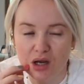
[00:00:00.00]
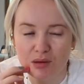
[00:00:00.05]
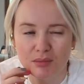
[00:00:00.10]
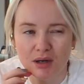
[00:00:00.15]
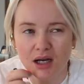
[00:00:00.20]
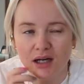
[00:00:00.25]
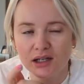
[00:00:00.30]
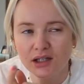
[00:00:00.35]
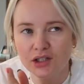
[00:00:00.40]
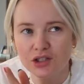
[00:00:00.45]
I'm
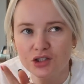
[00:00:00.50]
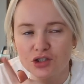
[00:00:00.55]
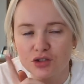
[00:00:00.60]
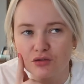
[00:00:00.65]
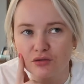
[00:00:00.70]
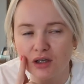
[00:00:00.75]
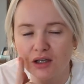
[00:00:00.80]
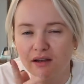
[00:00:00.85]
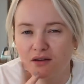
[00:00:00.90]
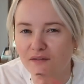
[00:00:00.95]
not gonna
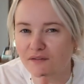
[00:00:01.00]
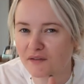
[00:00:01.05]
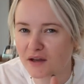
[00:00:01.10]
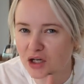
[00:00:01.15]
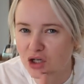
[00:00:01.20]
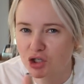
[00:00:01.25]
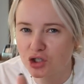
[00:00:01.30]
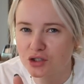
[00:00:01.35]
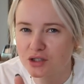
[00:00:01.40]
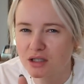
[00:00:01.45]
do like
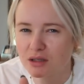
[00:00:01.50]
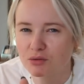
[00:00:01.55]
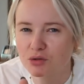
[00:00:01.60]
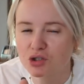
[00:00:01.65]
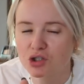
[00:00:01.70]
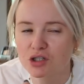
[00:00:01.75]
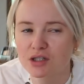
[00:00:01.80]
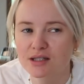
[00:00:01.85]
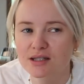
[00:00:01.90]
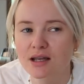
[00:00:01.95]
finger
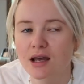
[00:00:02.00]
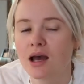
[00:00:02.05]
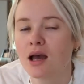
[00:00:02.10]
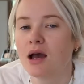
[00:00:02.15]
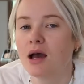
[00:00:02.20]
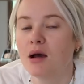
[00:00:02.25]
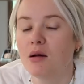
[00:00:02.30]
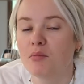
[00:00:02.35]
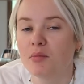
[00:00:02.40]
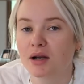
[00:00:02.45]
sandwiches,
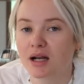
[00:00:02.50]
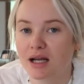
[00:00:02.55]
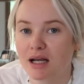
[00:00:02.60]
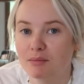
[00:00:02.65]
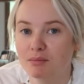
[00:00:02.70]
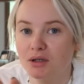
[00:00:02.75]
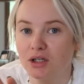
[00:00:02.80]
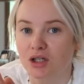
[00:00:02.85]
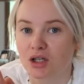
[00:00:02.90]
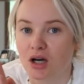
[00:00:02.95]
but I
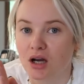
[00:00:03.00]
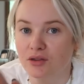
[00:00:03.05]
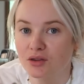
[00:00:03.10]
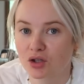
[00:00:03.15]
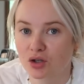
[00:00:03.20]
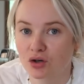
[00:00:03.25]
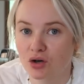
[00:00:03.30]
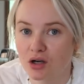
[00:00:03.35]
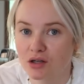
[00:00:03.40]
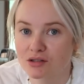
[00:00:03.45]
am gonna cut
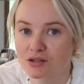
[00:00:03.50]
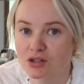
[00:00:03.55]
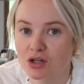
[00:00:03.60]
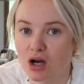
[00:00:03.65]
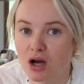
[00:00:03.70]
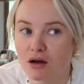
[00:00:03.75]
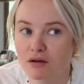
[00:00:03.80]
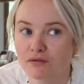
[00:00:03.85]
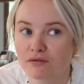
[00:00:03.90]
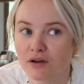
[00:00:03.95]
the crust
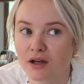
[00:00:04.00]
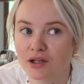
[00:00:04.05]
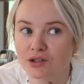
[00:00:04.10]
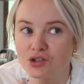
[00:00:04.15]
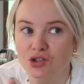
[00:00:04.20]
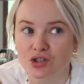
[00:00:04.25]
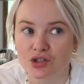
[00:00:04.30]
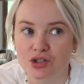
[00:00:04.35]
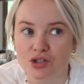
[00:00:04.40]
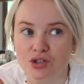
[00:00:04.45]
off
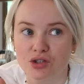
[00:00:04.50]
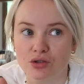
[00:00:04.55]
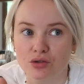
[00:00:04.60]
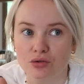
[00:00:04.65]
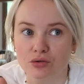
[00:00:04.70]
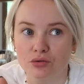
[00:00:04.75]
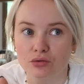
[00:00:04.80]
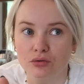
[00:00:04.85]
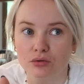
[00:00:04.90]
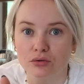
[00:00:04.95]
and just
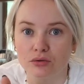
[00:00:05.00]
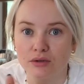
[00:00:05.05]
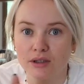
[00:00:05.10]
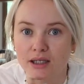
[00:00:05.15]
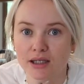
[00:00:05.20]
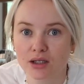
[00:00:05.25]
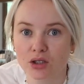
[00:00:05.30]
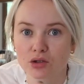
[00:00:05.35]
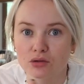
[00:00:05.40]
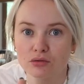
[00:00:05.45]
do
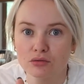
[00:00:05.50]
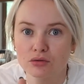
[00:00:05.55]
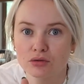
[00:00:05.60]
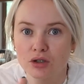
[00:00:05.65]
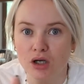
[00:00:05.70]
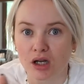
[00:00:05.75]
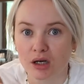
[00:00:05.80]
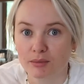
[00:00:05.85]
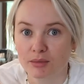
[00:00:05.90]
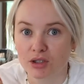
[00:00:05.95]
like,
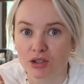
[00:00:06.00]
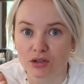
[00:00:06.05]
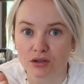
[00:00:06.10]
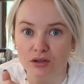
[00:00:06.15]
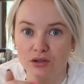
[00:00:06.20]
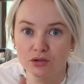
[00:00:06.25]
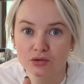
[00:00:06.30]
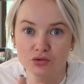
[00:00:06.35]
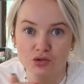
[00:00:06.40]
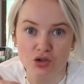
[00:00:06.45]
cut them into
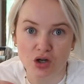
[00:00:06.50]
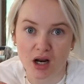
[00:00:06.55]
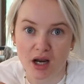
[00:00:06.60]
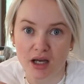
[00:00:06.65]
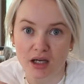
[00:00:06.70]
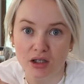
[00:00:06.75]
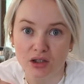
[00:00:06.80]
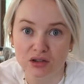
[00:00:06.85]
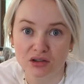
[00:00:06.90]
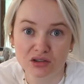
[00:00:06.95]
little
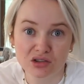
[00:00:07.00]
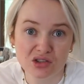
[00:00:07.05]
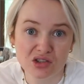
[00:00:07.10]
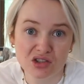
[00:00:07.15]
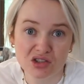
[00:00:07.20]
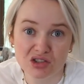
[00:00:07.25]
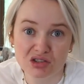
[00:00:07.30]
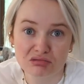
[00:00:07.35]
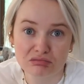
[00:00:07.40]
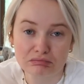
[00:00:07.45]

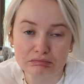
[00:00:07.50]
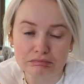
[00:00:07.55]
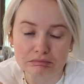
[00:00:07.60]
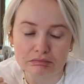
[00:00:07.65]
triangles.